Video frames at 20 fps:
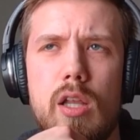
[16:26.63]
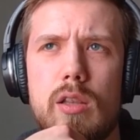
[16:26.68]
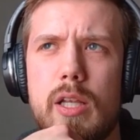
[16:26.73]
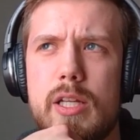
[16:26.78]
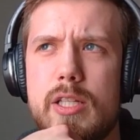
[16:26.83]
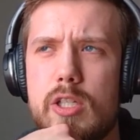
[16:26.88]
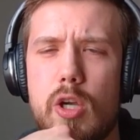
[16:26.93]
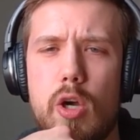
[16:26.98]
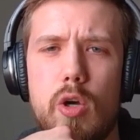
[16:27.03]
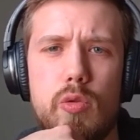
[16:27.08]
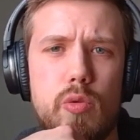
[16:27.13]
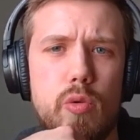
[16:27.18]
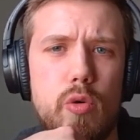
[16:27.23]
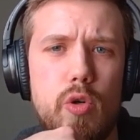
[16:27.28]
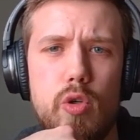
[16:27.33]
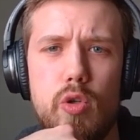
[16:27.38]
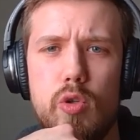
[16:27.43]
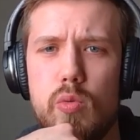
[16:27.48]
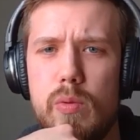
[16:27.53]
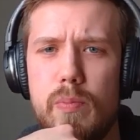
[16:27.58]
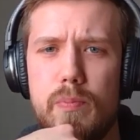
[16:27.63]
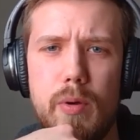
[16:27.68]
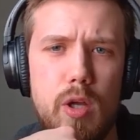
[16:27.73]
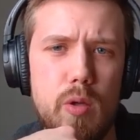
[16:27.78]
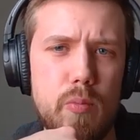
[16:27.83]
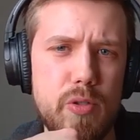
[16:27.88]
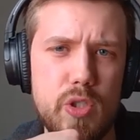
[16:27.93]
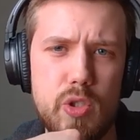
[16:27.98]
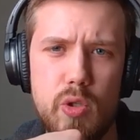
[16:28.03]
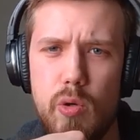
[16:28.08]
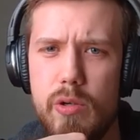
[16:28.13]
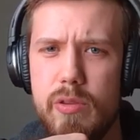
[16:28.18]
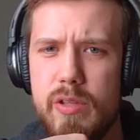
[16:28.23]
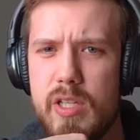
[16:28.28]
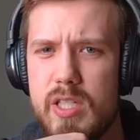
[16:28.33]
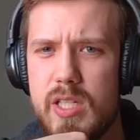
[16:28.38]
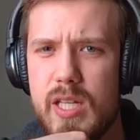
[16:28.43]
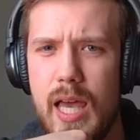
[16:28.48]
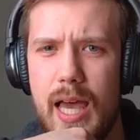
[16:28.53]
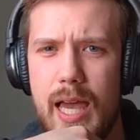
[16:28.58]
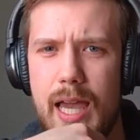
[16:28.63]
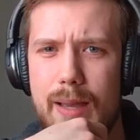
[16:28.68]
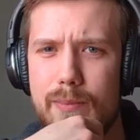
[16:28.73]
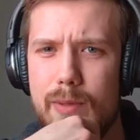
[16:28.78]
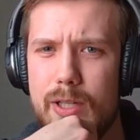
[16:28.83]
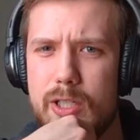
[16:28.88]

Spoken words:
Let's go through with Bulbasaur this time.